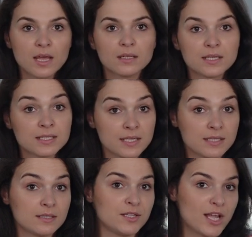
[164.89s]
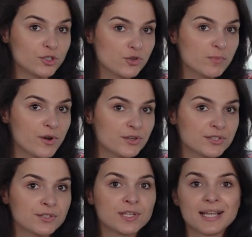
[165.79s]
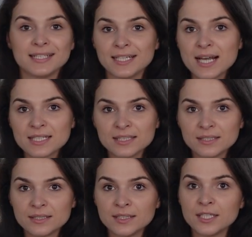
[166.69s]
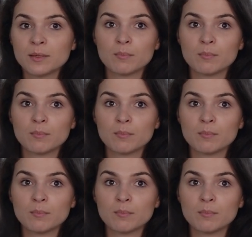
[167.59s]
This is the natural person, legal entity,